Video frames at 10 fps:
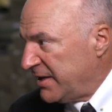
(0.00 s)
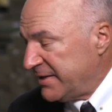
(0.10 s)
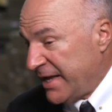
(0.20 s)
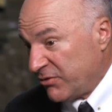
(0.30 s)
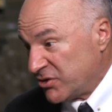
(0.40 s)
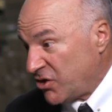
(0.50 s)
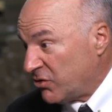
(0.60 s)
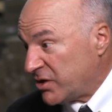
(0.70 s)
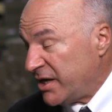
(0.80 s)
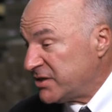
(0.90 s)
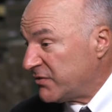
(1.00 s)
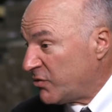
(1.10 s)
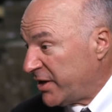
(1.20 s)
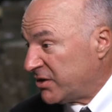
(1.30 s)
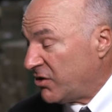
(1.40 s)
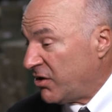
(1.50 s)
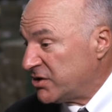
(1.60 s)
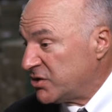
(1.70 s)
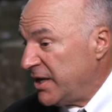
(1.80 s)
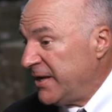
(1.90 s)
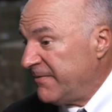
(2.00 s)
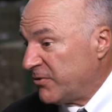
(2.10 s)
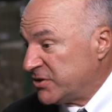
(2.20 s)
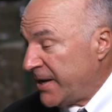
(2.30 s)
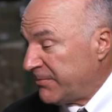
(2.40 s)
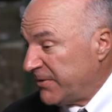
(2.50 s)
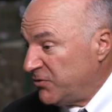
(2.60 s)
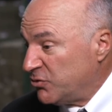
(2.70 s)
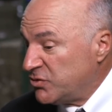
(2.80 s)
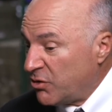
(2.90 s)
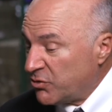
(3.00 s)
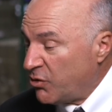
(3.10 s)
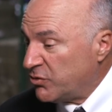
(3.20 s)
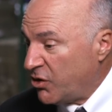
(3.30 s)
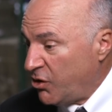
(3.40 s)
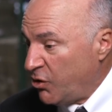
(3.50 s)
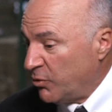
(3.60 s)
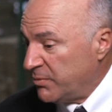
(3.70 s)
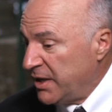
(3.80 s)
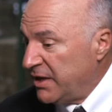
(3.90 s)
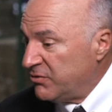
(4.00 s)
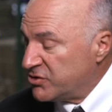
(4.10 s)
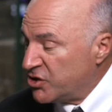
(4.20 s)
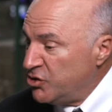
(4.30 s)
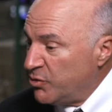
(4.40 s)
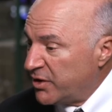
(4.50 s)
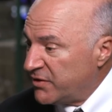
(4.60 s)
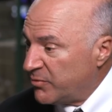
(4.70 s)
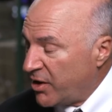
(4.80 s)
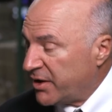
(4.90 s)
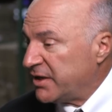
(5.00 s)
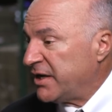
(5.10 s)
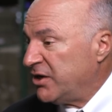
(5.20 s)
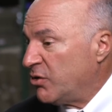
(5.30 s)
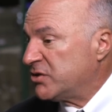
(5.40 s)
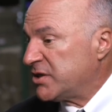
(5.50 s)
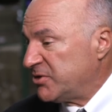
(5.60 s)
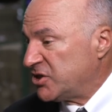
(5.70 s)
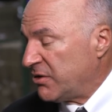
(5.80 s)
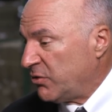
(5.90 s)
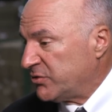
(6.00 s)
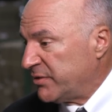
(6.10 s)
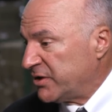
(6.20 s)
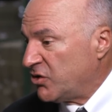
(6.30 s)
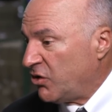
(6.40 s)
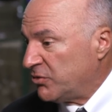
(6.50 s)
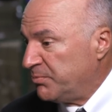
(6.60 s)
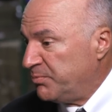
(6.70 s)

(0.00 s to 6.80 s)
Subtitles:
Now there's all kinds of credit cards. For example, if you don't own a home, there's a new one in the market, and I know because I'm a shareholder in it, called